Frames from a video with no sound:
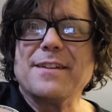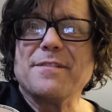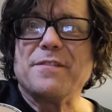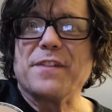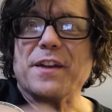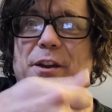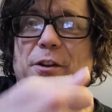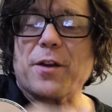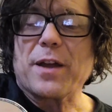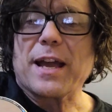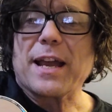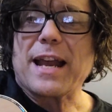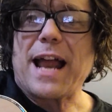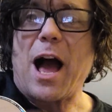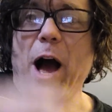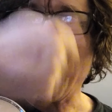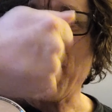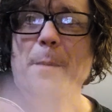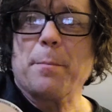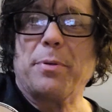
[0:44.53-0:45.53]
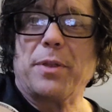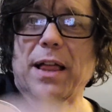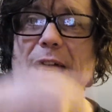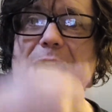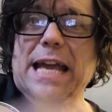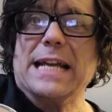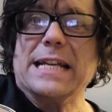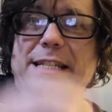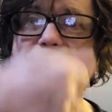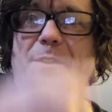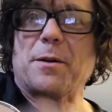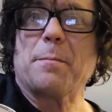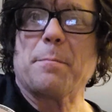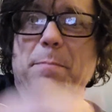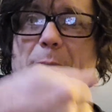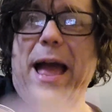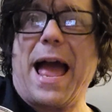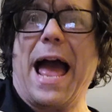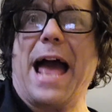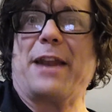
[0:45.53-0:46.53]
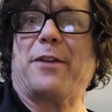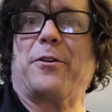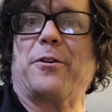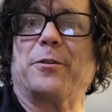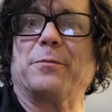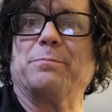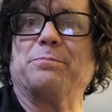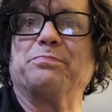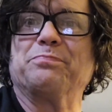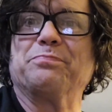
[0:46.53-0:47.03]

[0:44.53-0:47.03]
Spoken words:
figuring it out, and playing some pattern.